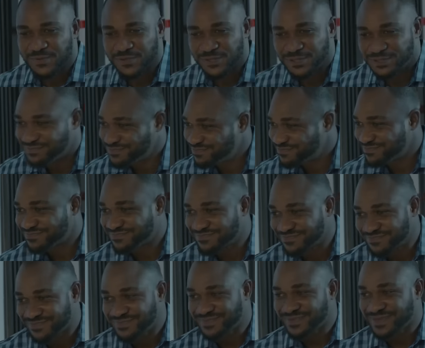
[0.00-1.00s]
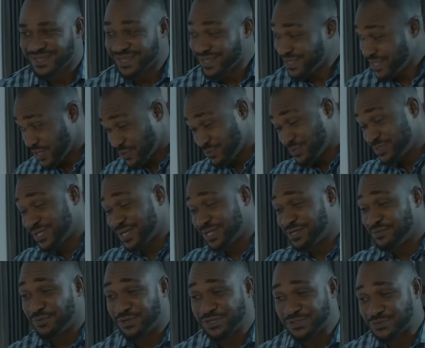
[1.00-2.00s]
Good. He will stay
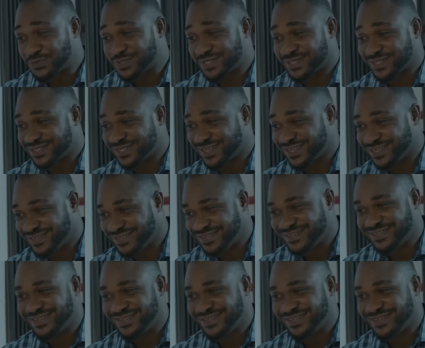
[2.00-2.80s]
at the boys' quarters then.